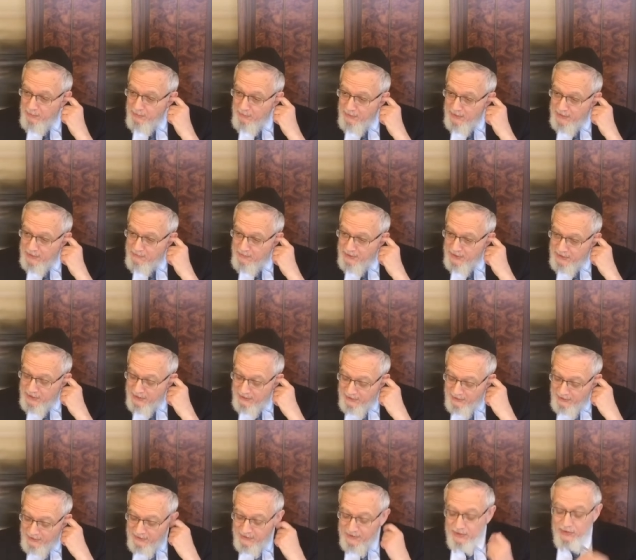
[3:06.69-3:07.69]

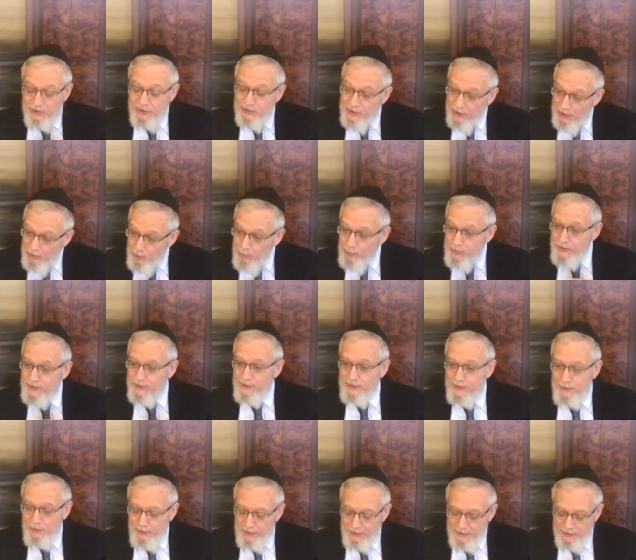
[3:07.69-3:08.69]
explicitly, so it just alludes to
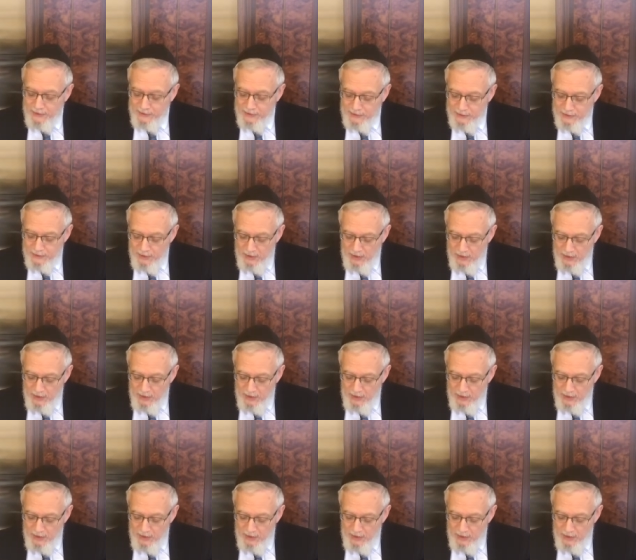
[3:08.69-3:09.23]
some things.